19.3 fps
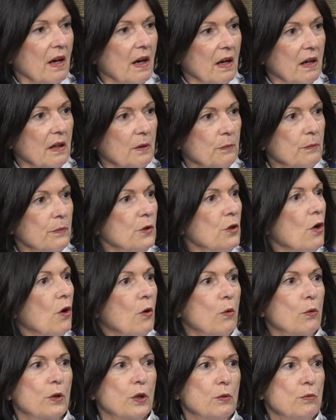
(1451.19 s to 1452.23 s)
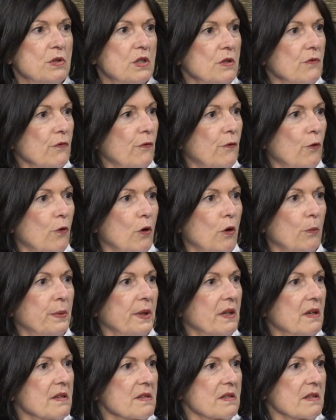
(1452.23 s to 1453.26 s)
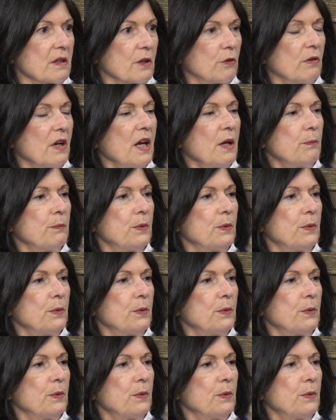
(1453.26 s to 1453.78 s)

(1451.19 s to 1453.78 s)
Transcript: No, you didn't fall because of the grape,